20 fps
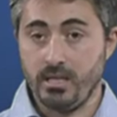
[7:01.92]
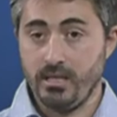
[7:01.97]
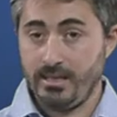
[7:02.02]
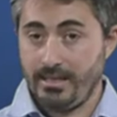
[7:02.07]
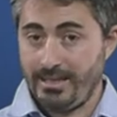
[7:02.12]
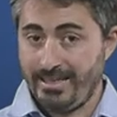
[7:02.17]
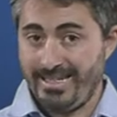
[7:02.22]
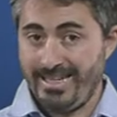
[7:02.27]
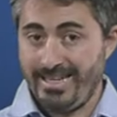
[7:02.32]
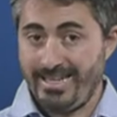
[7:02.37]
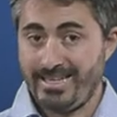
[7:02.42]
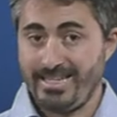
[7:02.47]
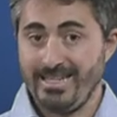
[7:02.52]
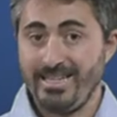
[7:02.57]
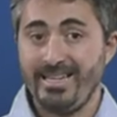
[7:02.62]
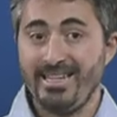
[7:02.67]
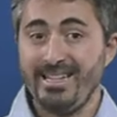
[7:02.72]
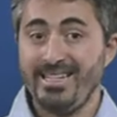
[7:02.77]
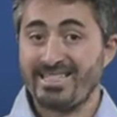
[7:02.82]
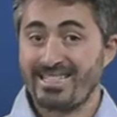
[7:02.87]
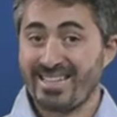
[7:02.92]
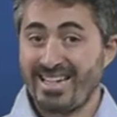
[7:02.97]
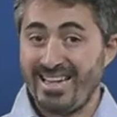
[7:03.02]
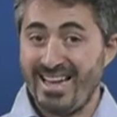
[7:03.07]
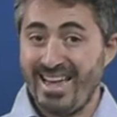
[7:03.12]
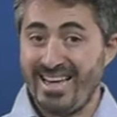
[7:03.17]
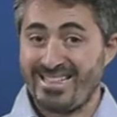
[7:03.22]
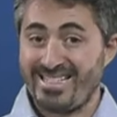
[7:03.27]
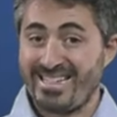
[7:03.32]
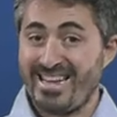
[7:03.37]
in Greek is
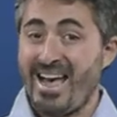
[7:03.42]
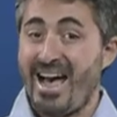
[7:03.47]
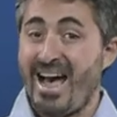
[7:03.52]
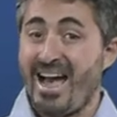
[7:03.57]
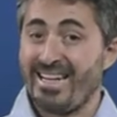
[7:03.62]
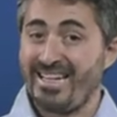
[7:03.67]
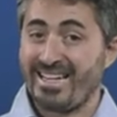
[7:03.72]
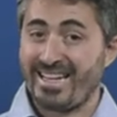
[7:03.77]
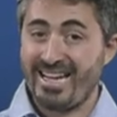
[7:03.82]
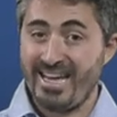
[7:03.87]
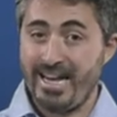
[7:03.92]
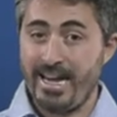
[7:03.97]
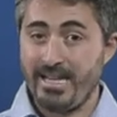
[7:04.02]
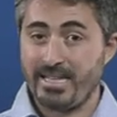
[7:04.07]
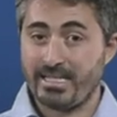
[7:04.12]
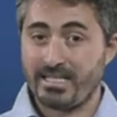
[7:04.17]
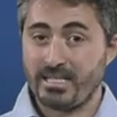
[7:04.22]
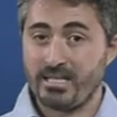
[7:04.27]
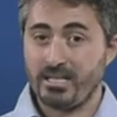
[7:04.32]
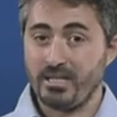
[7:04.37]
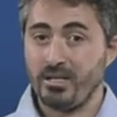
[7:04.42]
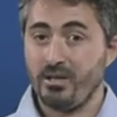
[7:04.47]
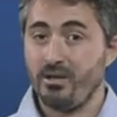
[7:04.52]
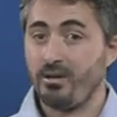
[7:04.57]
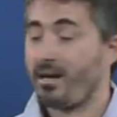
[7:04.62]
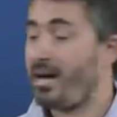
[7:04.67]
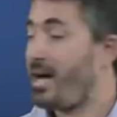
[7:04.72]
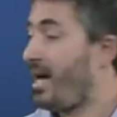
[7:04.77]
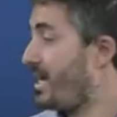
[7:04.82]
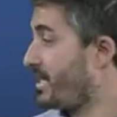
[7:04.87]
realized either as s
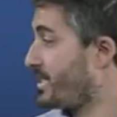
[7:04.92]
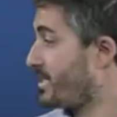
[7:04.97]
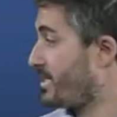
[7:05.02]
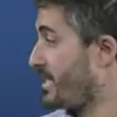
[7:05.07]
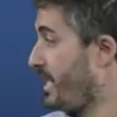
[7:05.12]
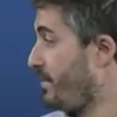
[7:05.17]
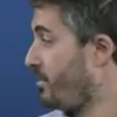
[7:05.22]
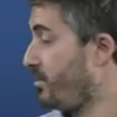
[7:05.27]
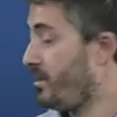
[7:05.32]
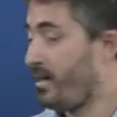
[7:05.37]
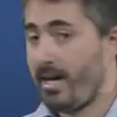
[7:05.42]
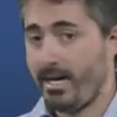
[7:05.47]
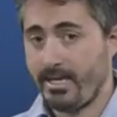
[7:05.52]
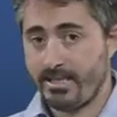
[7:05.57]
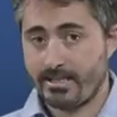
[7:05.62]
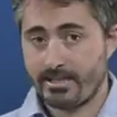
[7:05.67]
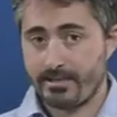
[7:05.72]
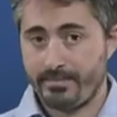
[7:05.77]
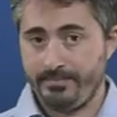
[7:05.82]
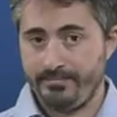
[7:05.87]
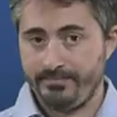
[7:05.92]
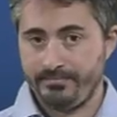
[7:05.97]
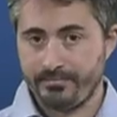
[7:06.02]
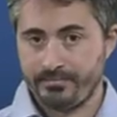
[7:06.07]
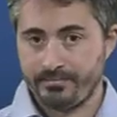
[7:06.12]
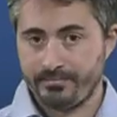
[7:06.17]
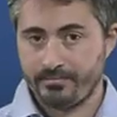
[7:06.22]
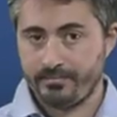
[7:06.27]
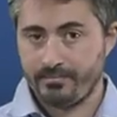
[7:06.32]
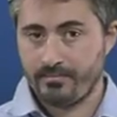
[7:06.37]
or as double s.
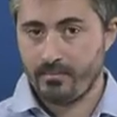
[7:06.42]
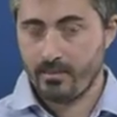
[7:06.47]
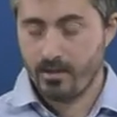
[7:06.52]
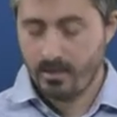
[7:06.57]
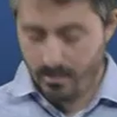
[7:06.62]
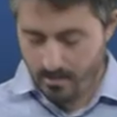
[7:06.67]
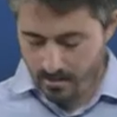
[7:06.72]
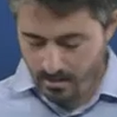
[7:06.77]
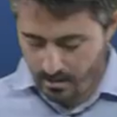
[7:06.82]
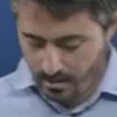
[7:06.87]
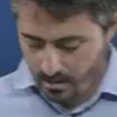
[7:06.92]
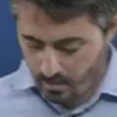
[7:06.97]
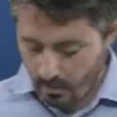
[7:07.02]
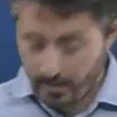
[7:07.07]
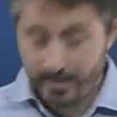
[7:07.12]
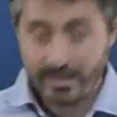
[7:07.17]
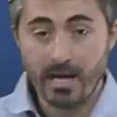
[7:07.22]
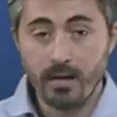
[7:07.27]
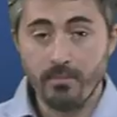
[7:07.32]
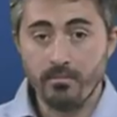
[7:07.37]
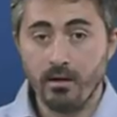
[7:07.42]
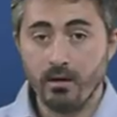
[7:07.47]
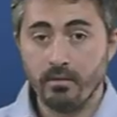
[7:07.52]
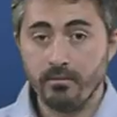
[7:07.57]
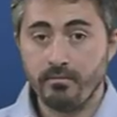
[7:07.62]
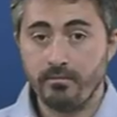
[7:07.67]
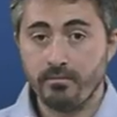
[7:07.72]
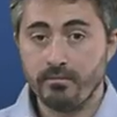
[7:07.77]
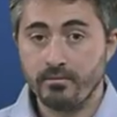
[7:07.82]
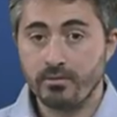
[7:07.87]
I will now
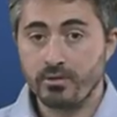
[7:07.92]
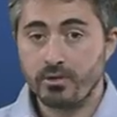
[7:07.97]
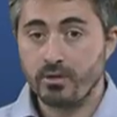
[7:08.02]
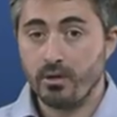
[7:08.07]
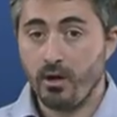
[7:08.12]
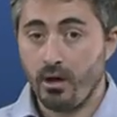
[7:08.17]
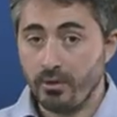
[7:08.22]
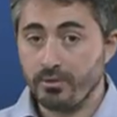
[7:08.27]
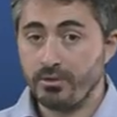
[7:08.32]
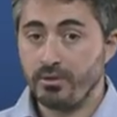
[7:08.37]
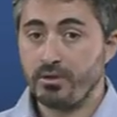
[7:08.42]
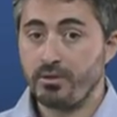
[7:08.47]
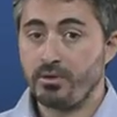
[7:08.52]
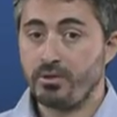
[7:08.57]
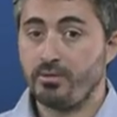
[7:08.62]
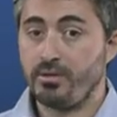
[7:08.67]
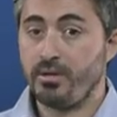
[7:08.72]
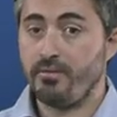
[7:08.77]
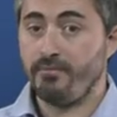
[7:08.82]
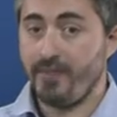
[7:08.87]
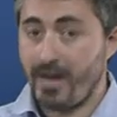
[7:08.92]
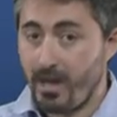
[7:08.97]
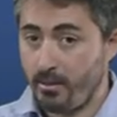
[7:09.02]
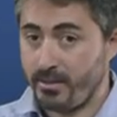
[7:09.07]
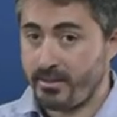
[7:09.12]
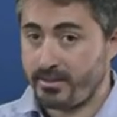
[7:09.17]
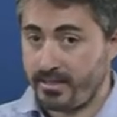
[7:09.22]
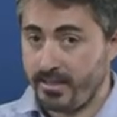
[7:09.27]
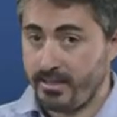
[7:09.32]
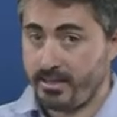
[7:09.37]
move on to the vowel
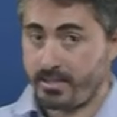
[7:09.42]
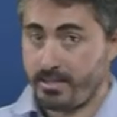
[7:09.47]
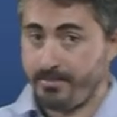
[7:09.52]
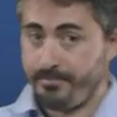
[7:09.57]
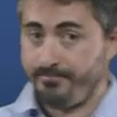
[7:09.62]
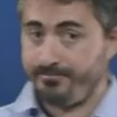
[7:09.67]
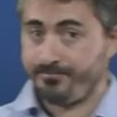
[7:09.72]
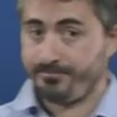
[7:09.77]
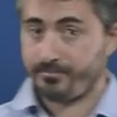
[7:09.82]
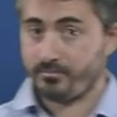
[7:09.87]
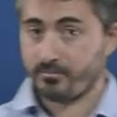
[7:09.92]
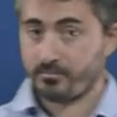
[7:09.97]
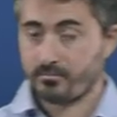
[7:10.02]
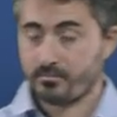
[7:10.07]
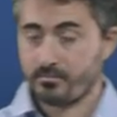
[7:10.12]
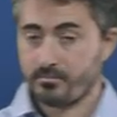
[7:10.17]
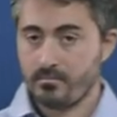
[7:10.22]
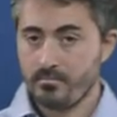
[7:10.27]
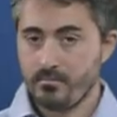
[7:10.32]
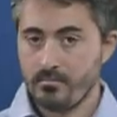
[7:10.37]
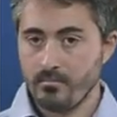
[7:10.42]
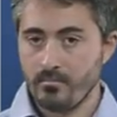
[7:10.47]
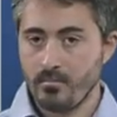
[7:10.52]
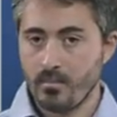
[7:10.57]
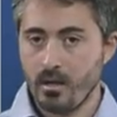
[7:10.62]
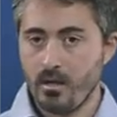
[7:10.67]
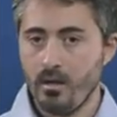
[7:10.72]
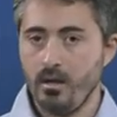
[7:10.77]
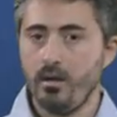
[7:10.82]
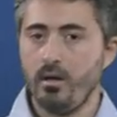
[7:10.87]
system.
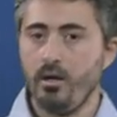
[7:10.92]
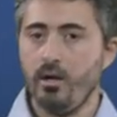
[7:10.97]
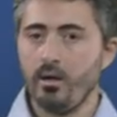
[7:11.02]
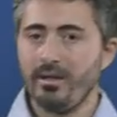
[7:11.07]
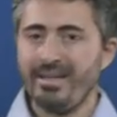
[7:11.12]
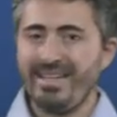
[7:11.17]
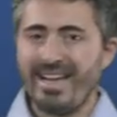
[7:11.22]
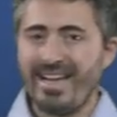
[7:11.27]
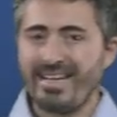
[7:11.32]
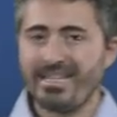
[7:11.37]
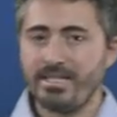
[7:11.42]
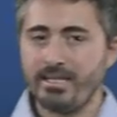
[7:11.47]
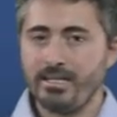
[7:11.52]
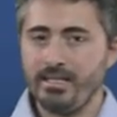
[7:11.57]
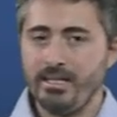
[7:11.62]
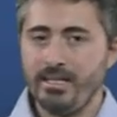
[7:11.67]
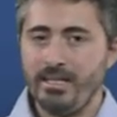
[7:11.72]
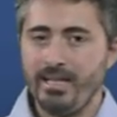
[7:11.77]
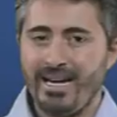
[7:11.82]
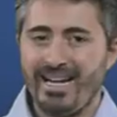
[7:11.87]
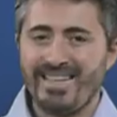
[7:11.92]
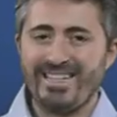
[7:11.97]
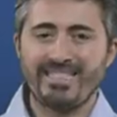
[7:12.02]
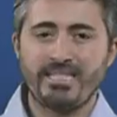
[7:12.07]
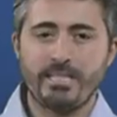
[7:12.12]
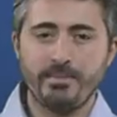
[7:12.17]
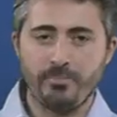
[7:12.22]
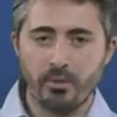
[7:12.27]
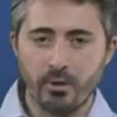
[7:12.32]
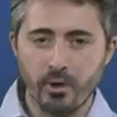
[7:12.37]
Early Latin had a
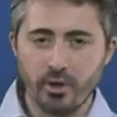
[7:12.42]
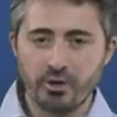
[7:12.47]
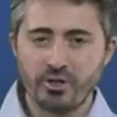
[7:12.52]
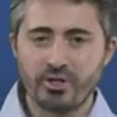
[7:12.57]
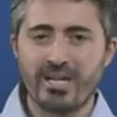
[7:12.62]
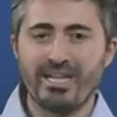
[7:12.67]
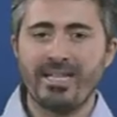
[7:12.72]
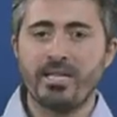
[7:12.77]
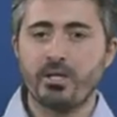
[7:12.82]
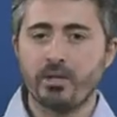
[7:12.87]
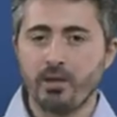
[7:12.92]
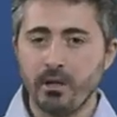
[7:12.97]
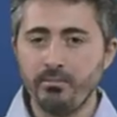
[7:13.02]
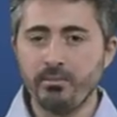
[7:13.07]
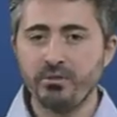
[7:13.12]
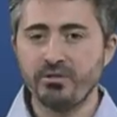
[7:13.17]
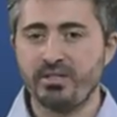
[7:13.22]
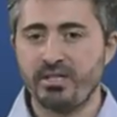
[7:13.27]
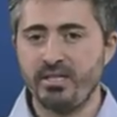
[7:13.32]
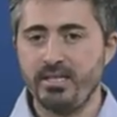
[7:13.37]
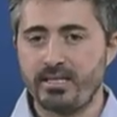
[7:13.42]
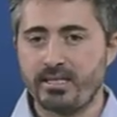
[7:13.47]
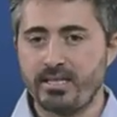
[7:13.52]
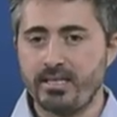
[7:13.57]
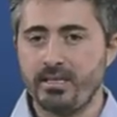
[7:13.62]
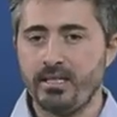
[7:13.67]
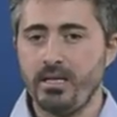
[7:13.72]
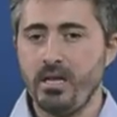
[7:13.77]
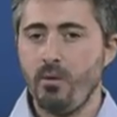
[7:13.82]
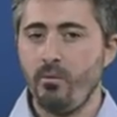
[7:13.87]
typologically common
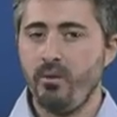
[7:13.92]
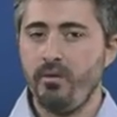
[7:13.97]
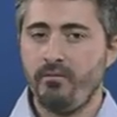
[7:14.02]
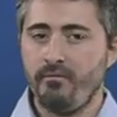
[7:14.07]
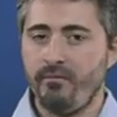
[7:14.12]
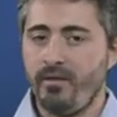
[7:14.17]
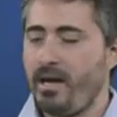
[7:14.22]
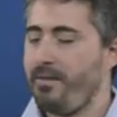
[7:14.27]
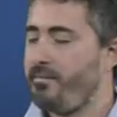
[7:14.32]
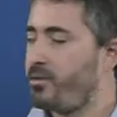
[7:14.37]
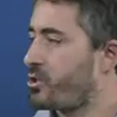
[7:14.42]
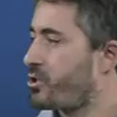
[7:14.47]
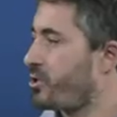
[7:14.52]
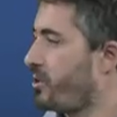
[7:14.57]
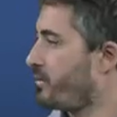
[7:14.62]
system with 5 short